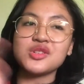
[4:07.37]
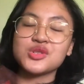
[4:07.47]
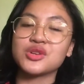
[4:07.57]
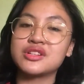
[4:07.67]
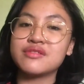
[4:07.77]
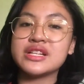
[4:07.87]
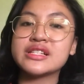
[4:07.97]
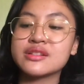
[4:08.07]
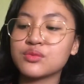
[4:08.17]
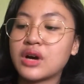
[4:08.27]
so the
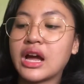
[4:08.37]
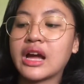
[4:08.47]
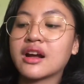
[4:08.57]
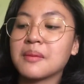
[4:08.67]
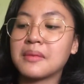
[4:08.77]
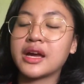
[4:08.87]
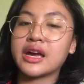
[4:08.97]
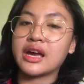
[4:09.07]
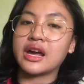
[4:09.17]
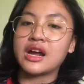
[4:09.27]
reason why I cut my
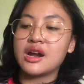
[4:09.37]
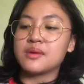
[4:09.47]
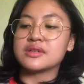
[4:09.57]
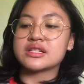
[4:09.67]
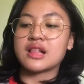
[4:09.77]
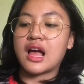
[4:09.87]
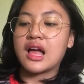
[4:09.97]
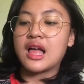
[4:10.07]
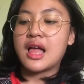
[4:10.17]
hair was that